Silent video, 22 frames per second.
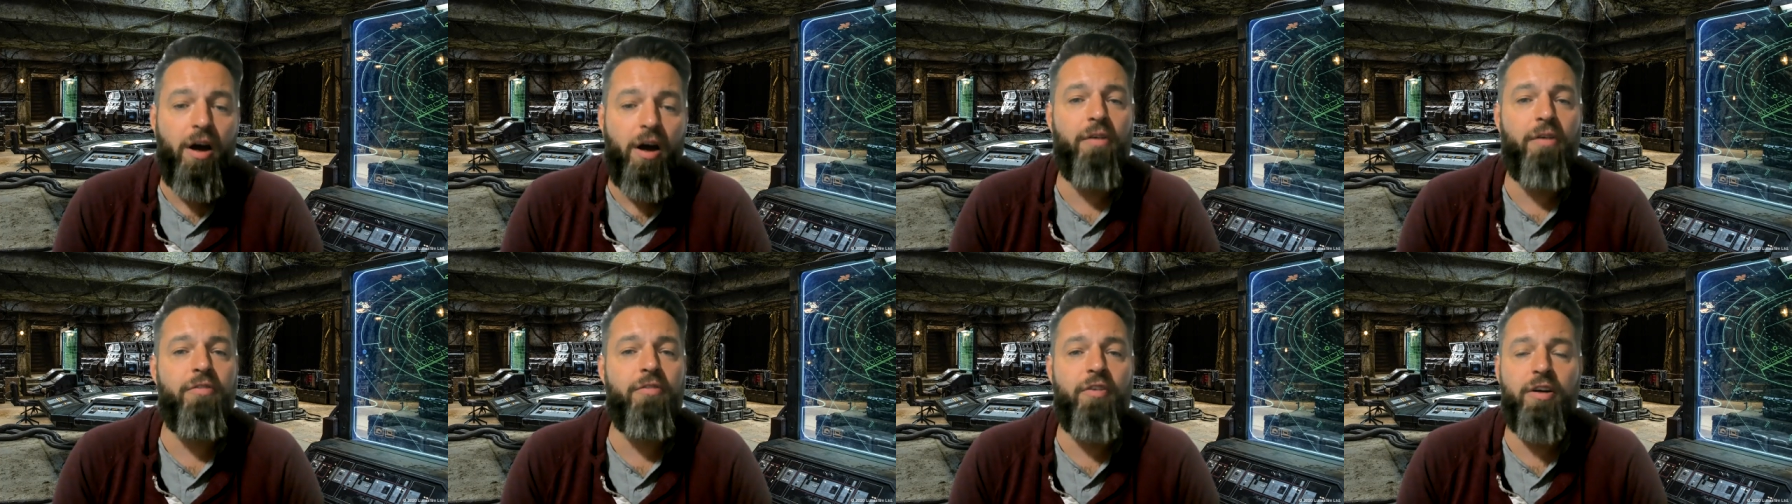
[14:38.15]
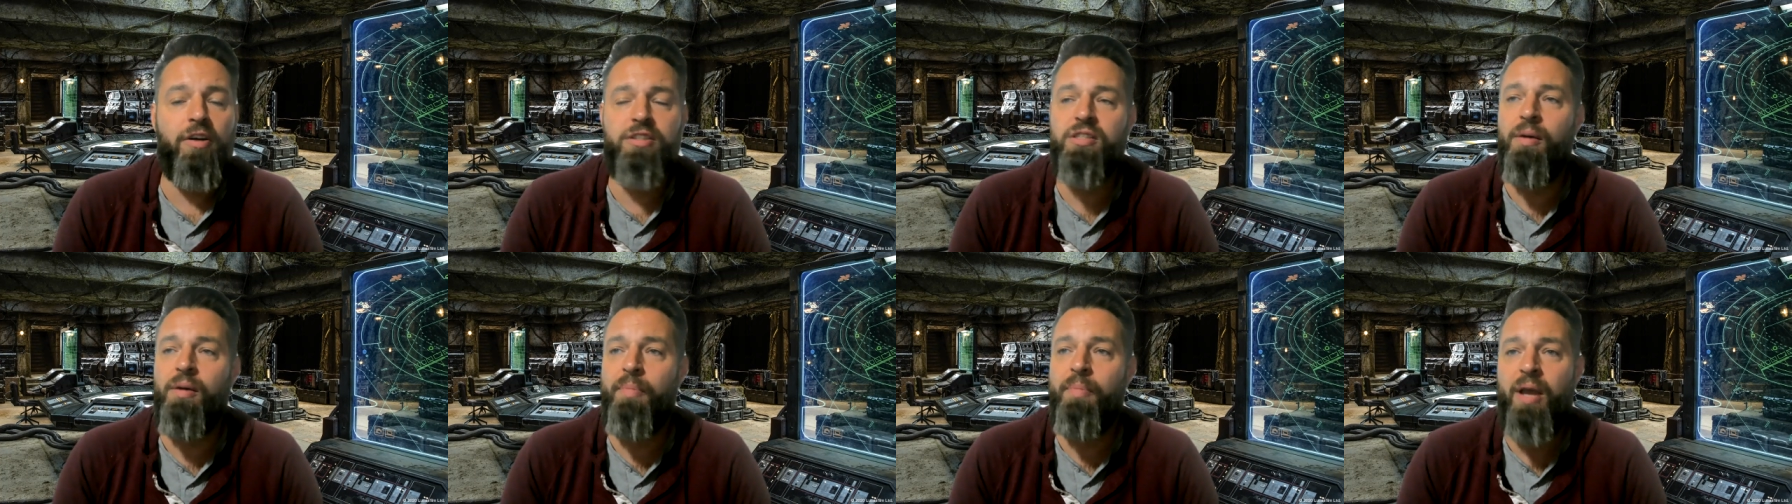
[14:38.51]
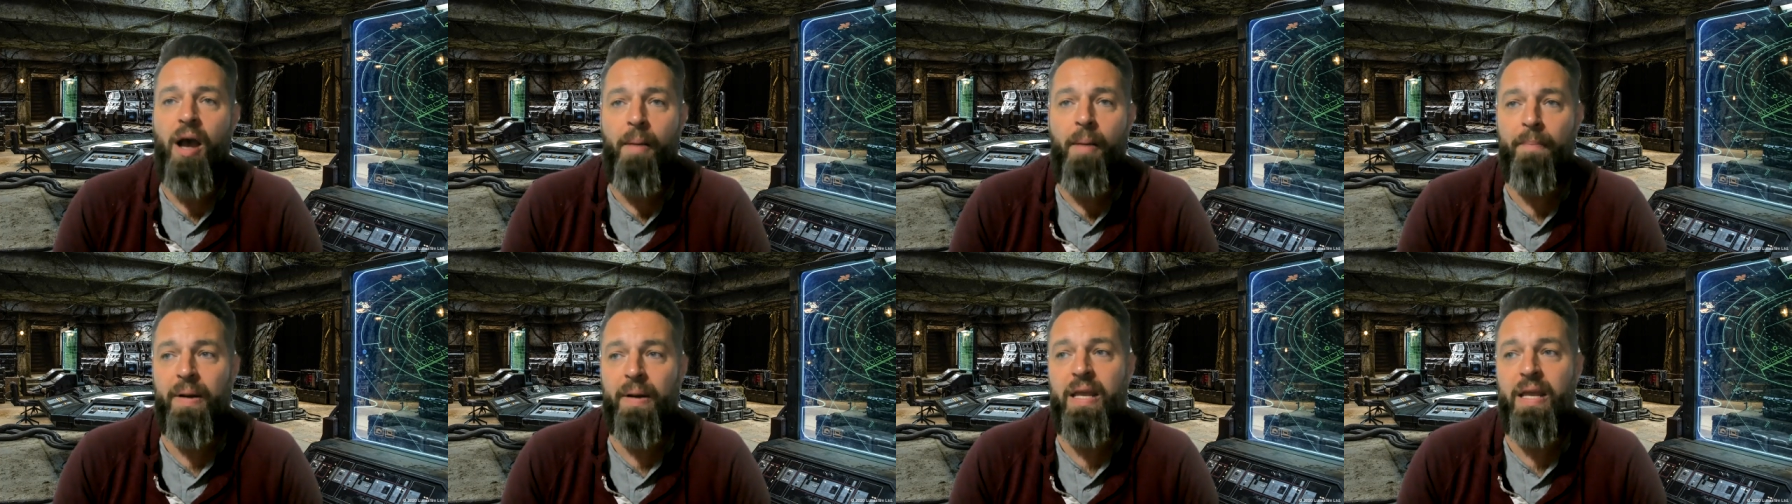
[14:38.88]
of some
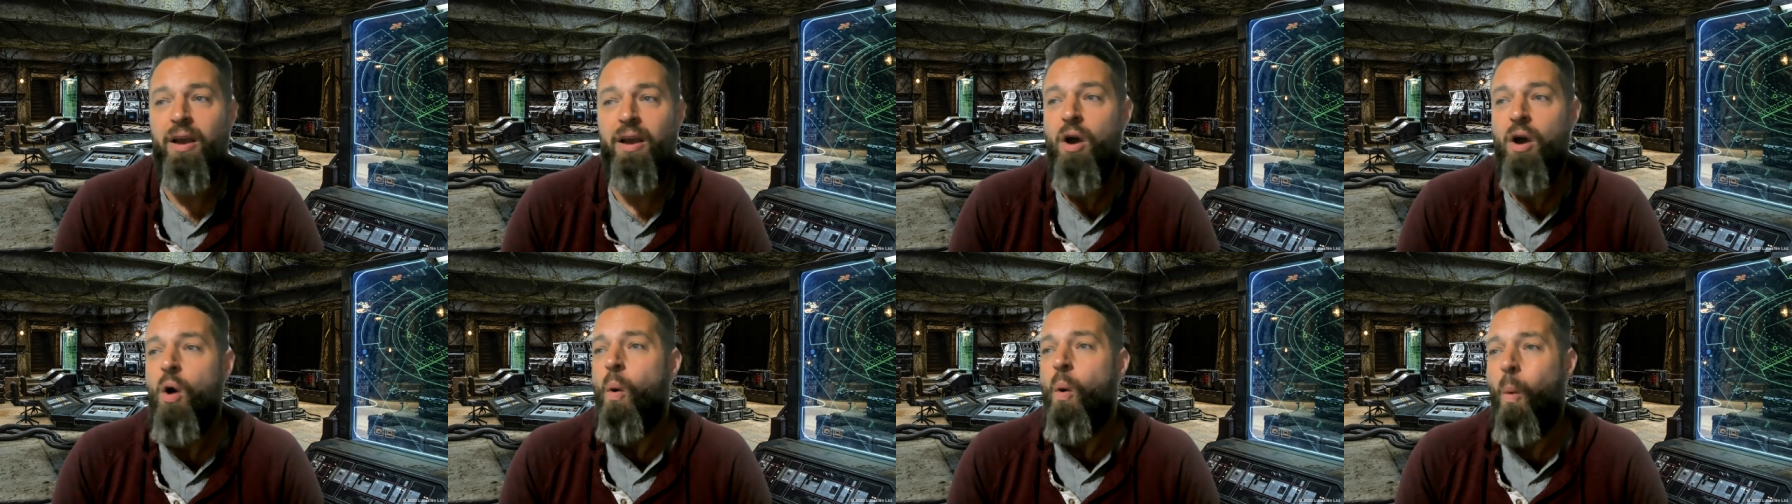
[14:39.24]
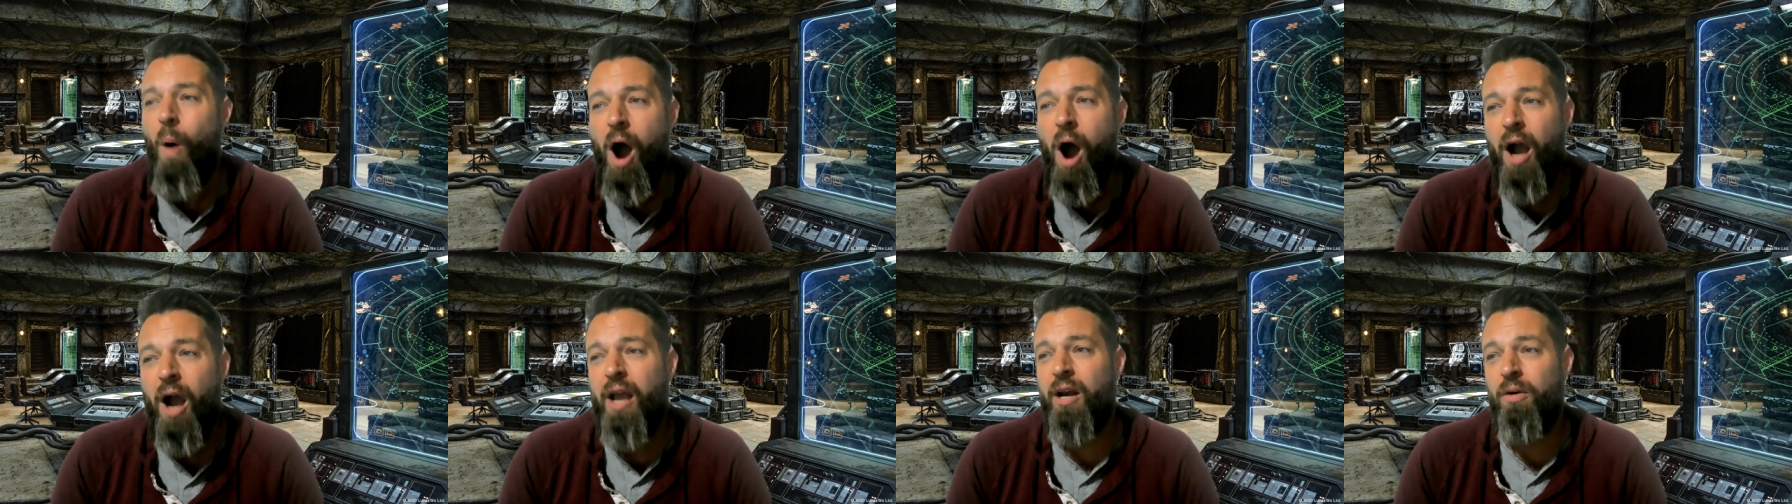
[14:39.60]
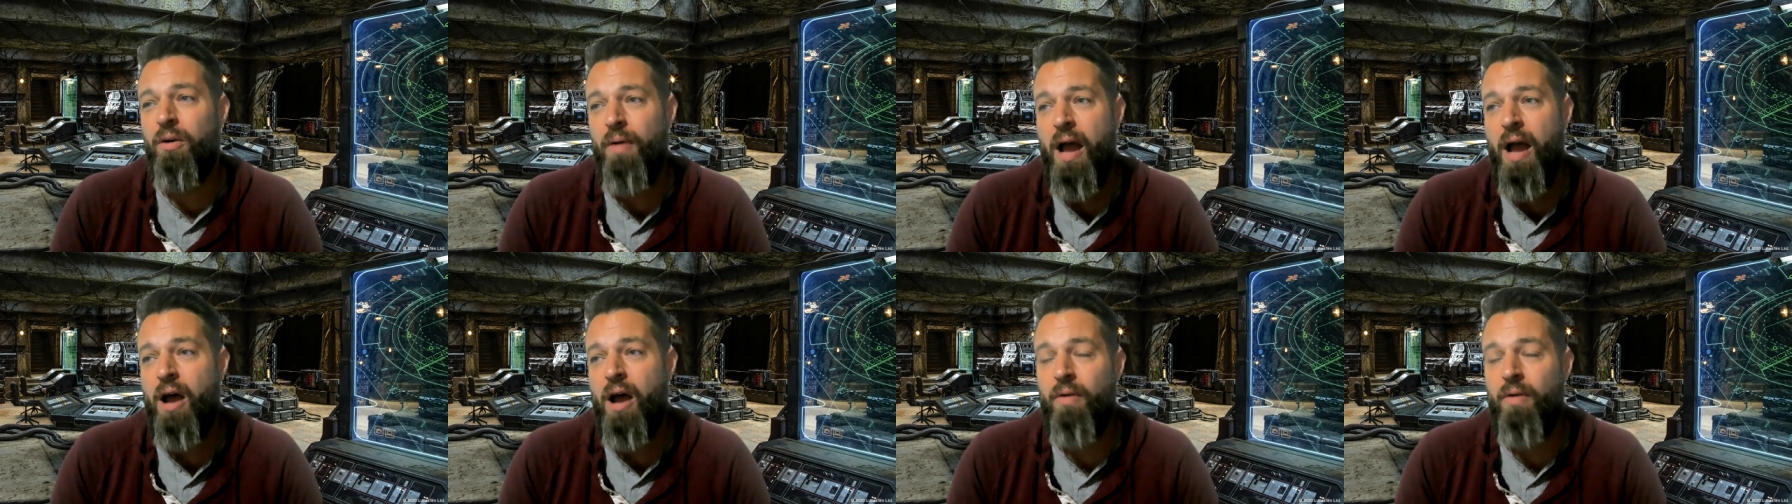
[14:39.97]
company walking
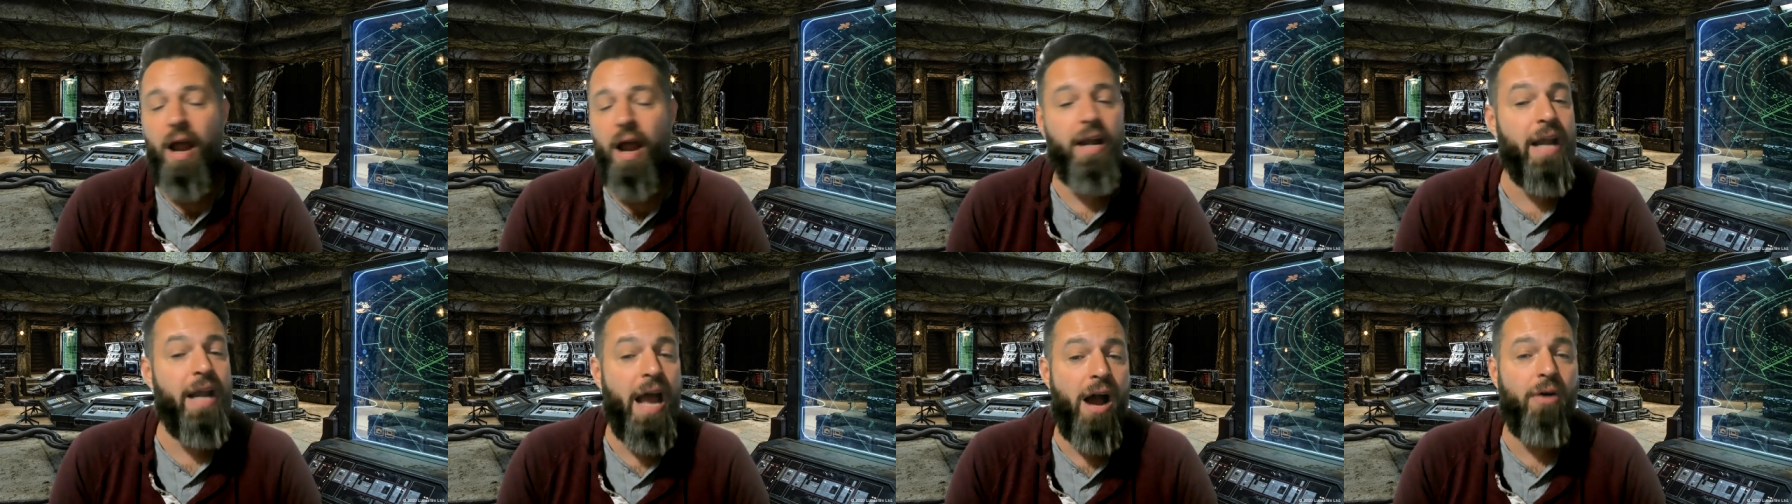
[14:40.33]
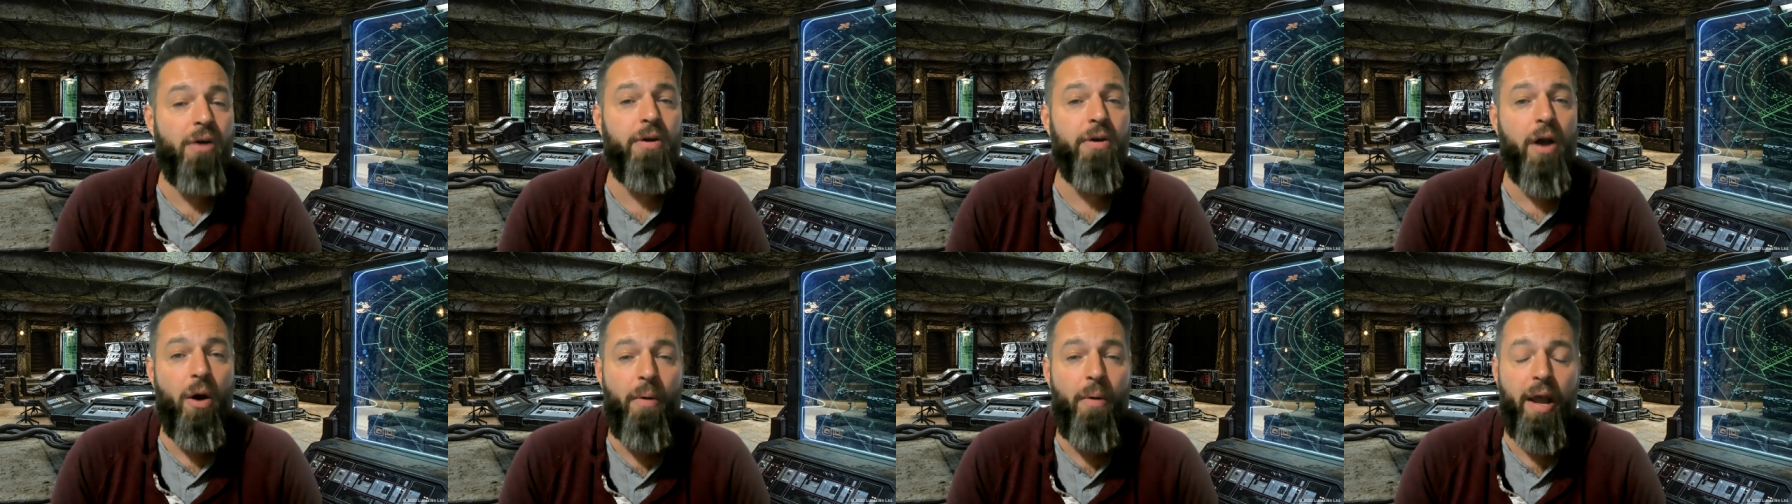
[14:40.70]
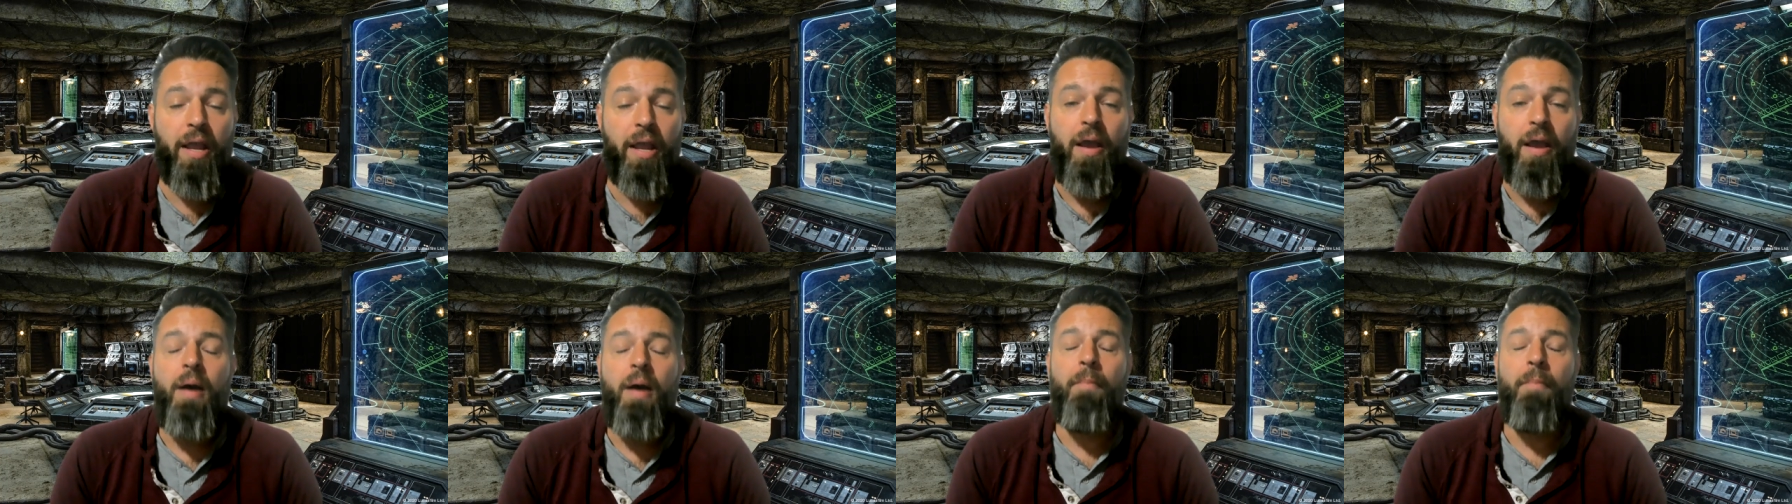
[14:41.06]
around right now going,